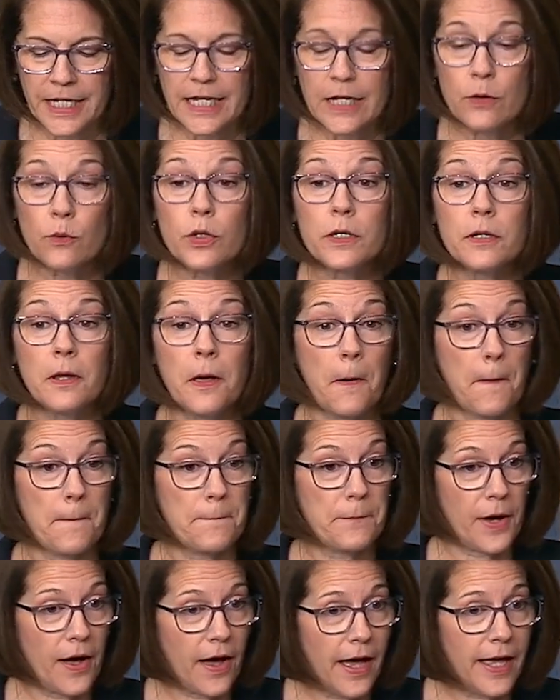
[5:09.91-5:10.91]
It would
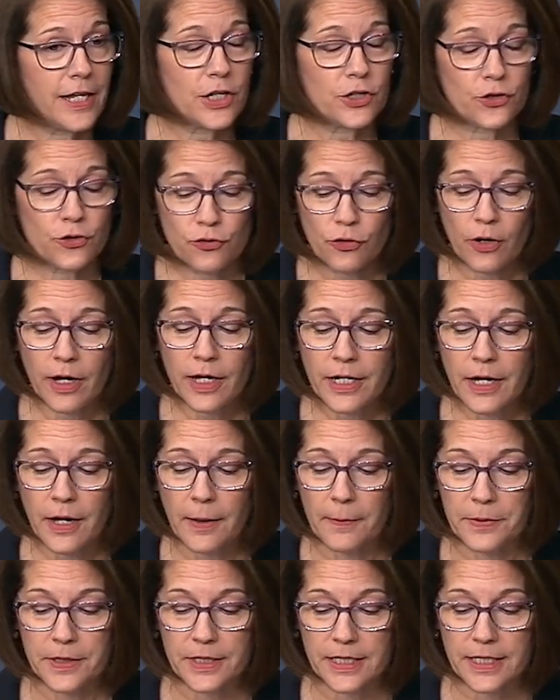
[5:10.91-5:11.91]
punish drug
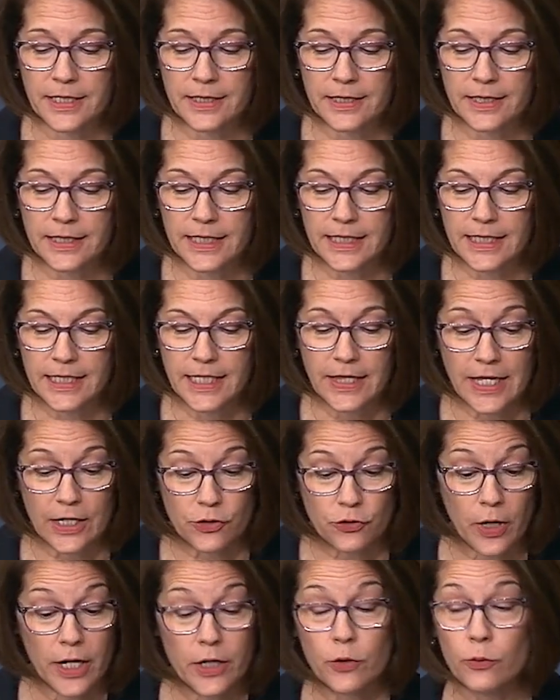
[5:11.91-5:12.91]
companies
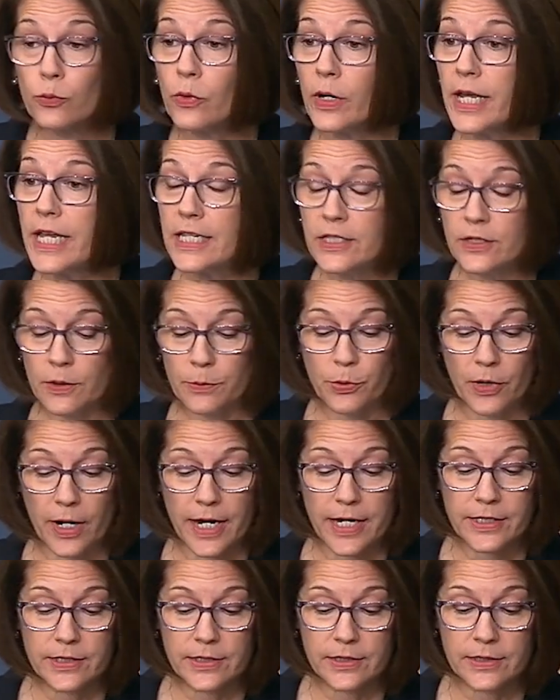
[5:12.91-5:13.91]
that try to raise the
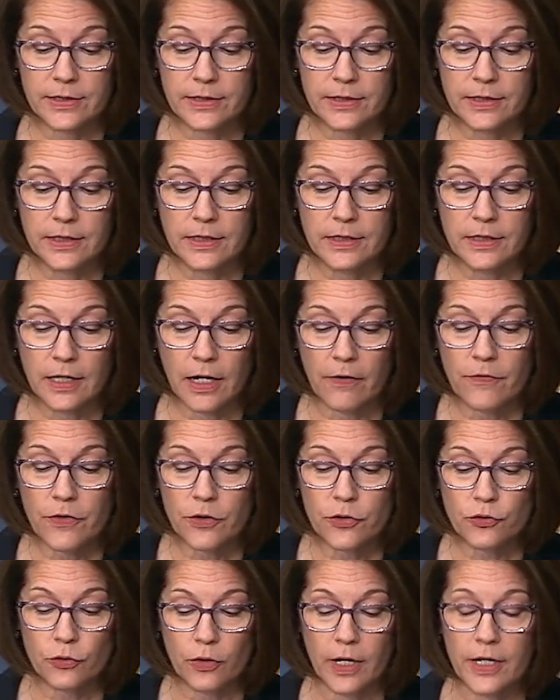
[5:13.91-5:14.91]
prices of
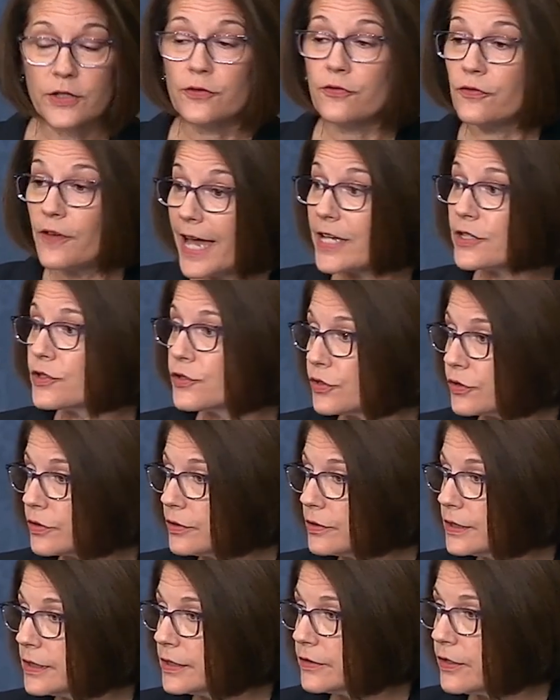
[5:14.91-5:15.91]
their drugs
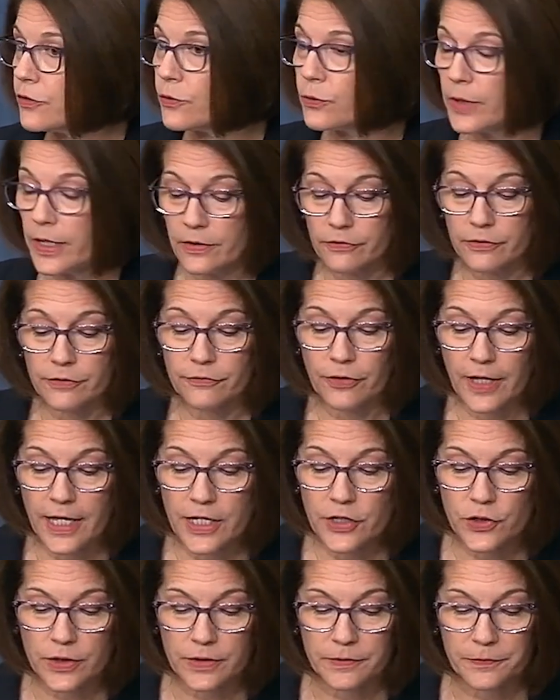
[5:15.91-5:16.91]
faster than the rate of
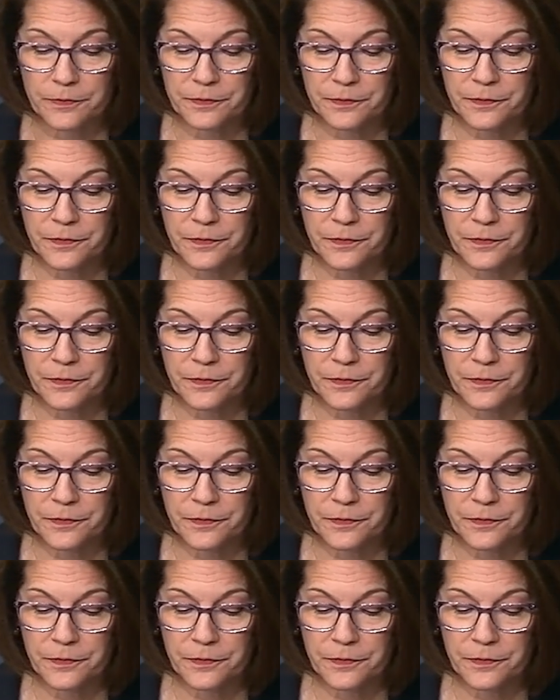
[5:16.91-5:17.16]
inflation.